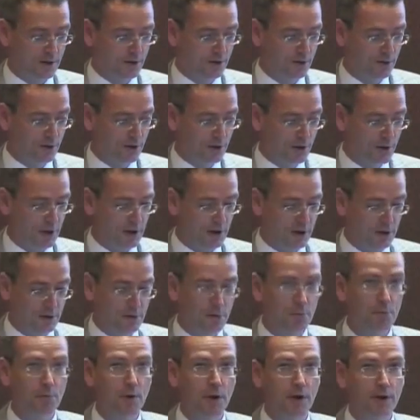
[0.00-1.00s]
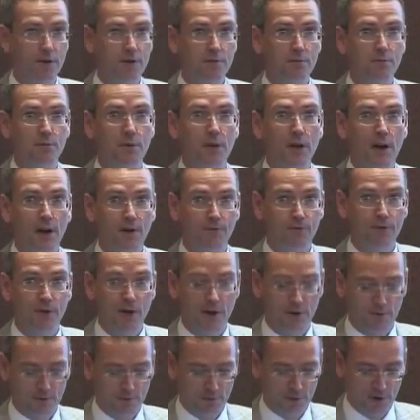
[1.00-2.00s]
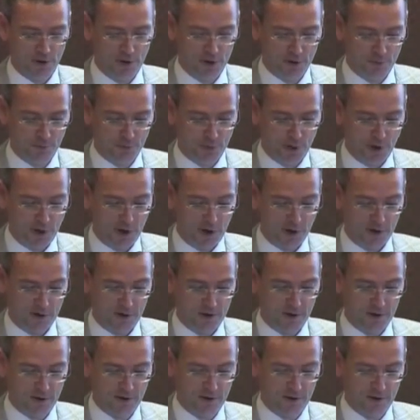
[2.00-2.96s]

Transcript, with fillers: to see what we have done with this product.